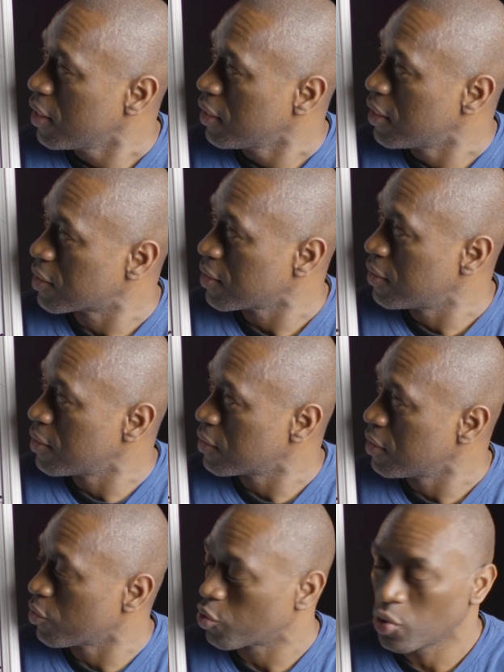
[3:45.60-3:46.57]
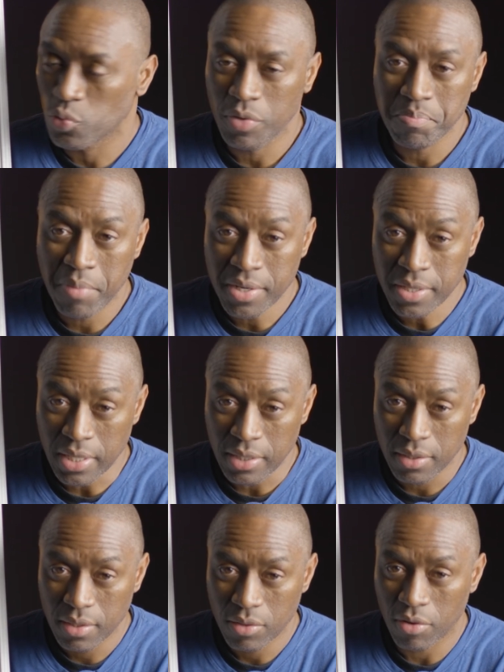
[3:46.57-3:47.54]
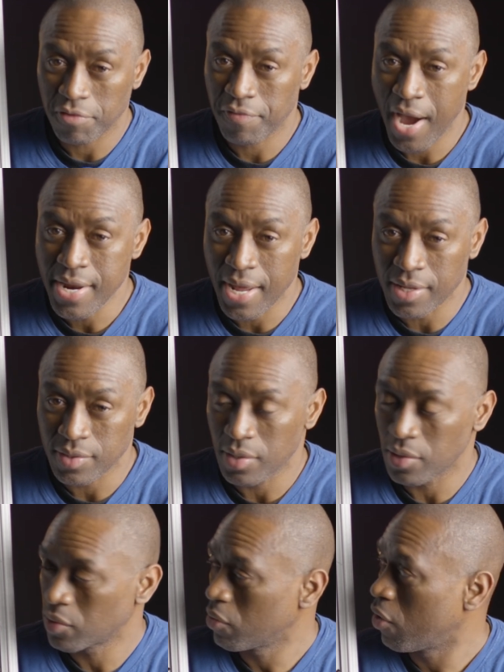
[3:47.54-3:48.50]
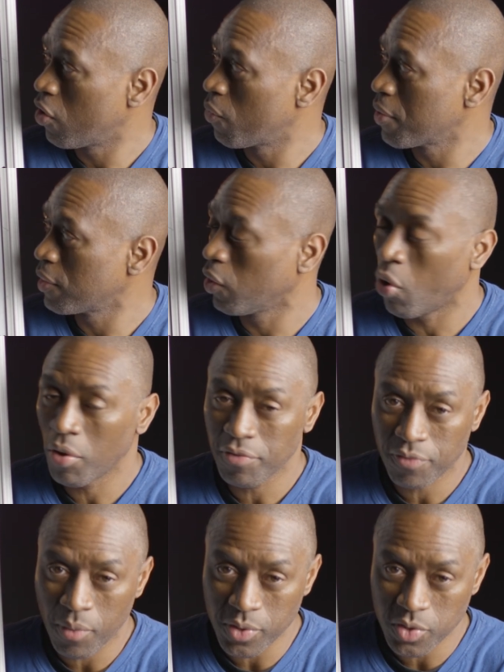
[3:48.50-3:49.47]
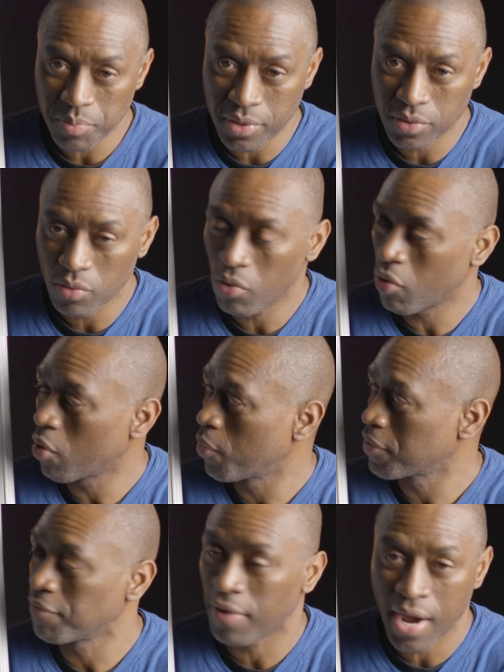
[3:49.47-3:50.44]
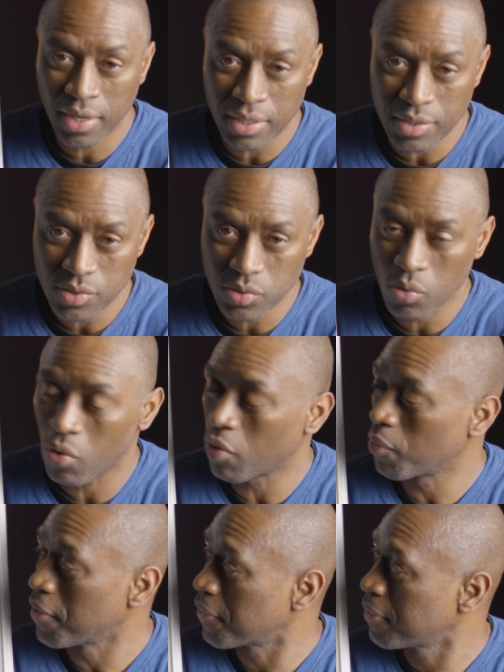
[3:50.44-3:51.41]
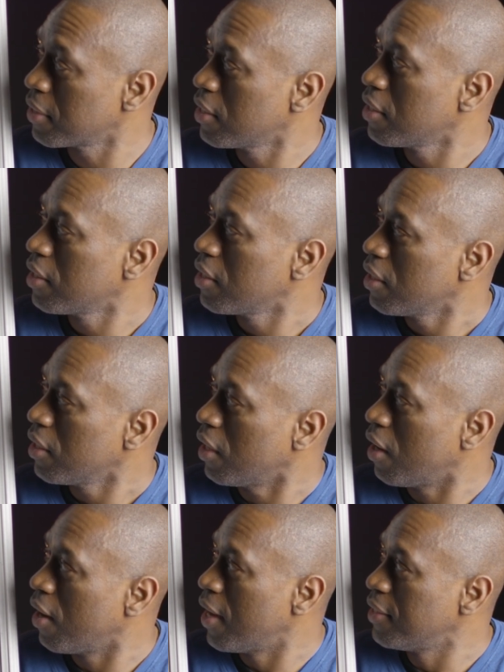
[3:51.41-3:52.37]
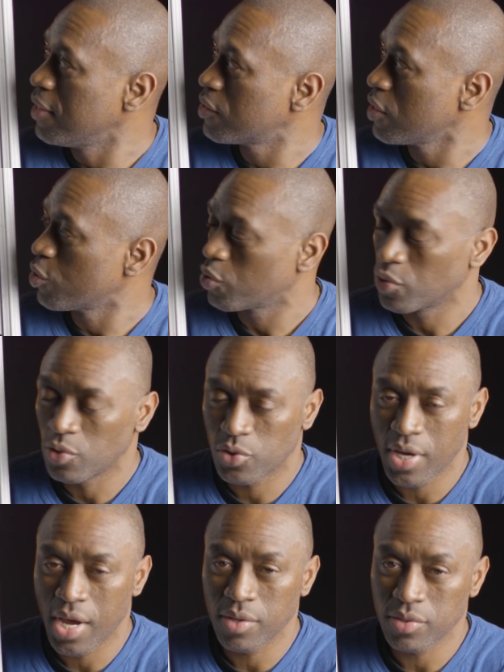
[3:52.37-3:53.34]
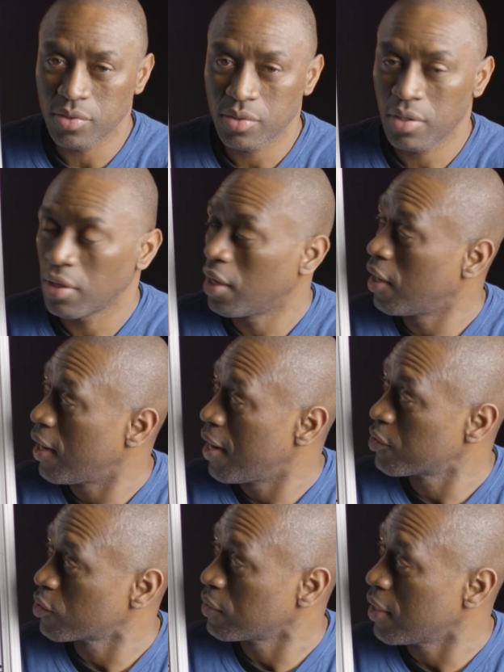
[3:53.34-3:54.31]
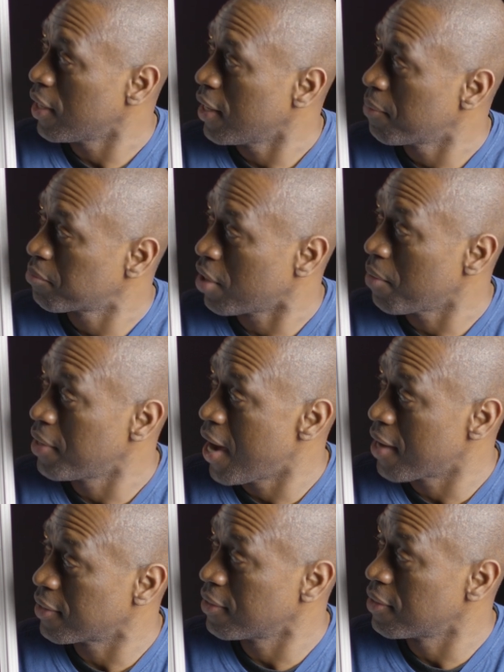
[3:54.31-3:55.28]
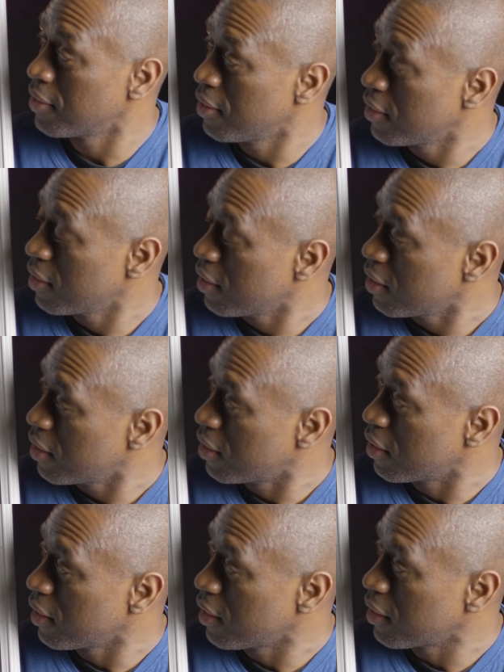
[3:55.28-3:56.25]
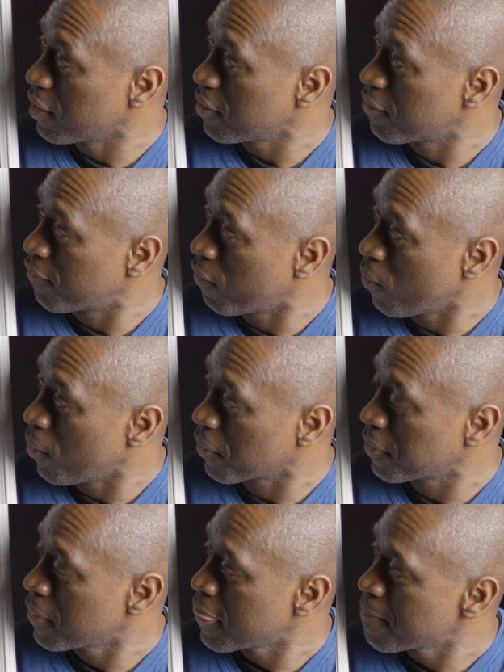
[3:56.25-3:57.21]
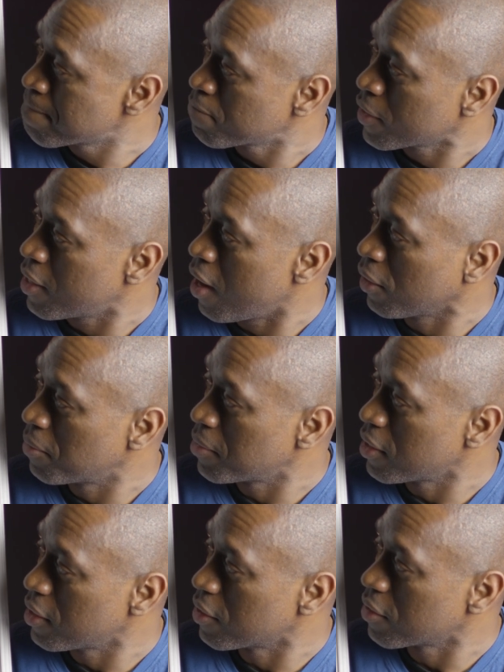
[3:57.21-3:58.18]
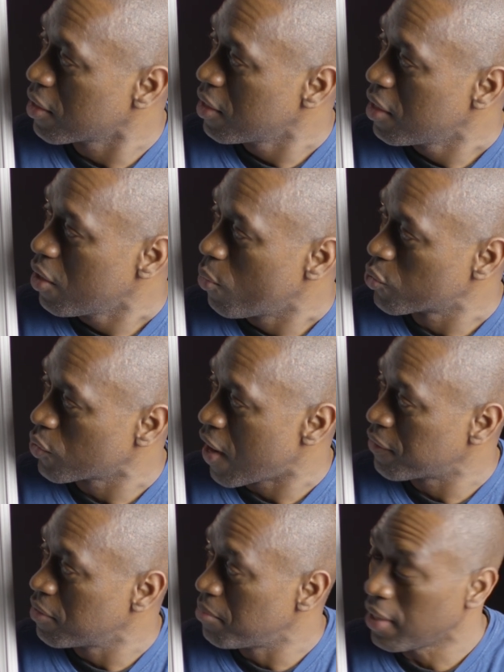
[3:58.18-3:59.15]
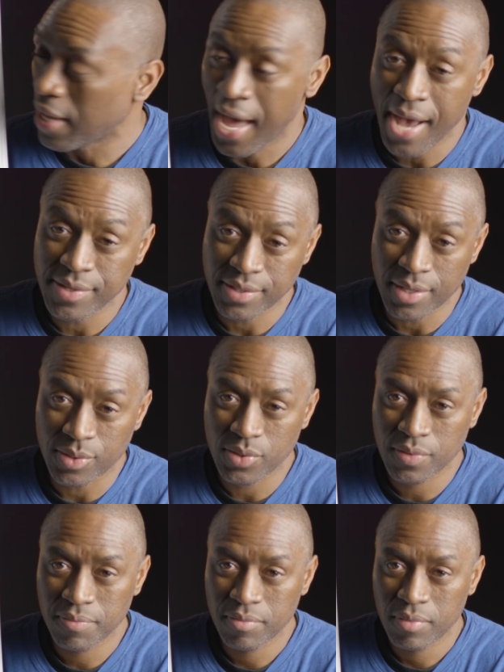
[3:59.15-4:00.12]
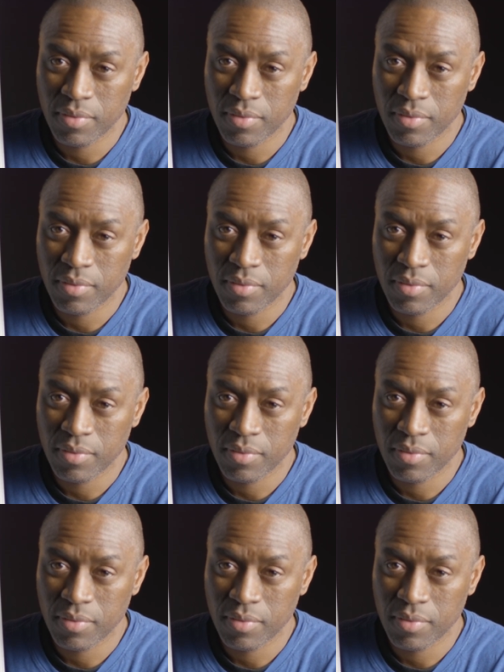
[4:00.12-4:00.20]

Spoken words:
Let's say the issues with money or finances or with law enforcement or with violence or with, and these issues and challenges, I should probably add a fourth column here, which would have to be assets.